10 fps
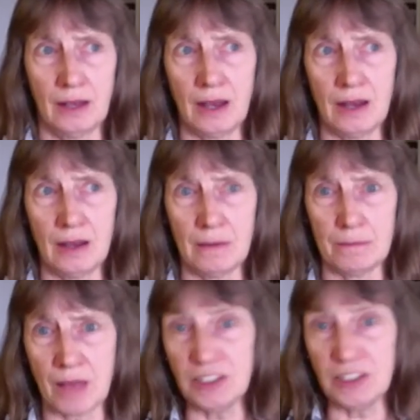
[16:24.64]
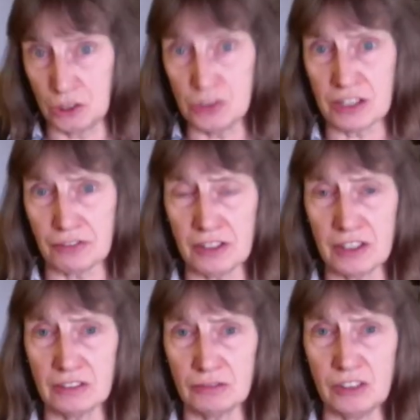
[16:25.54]
um, and used it for
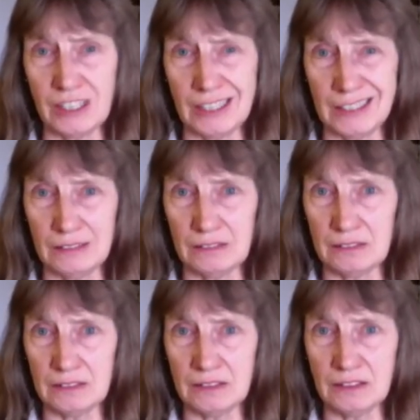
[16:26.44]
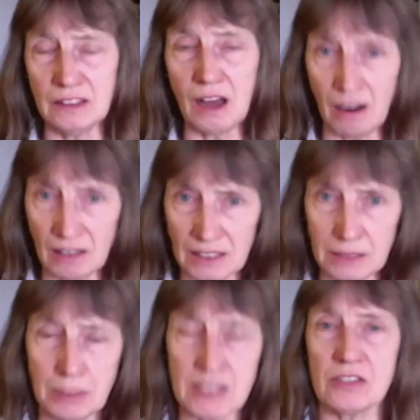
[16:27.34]
the really gnarly
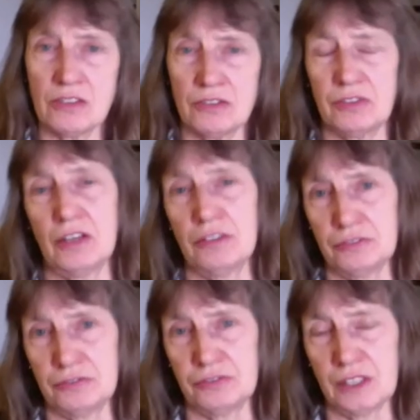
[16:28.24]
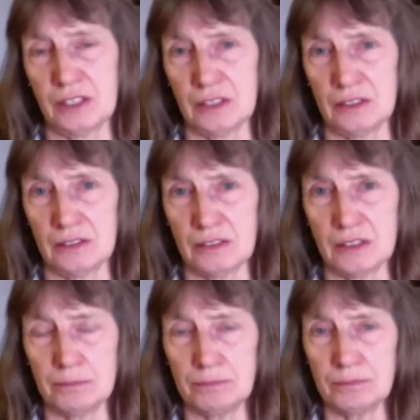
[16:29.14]
bits of, of the,
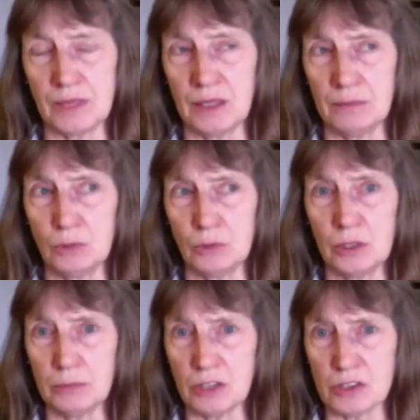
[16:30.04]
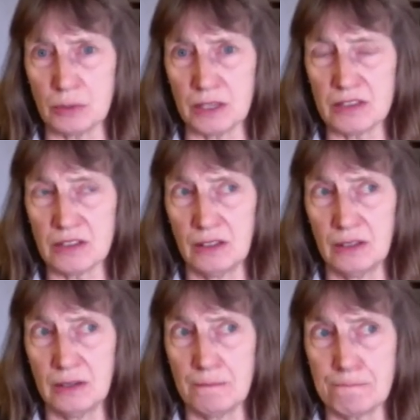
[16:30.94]
the um, worm cosmids.
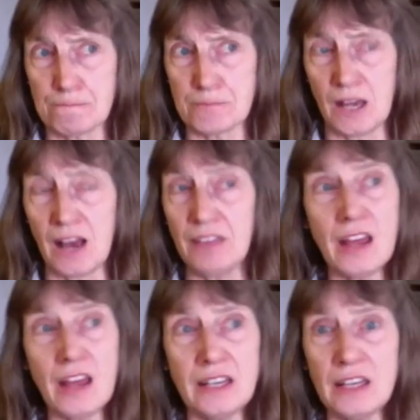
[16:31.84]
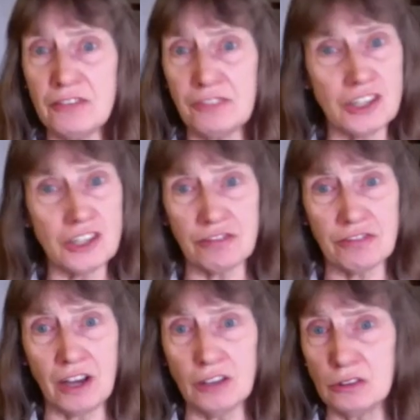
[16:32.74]
And then he finished the
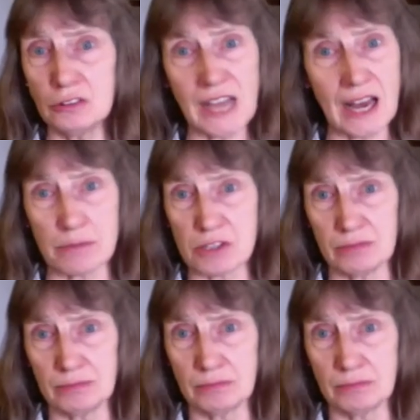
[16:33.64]
final gaps.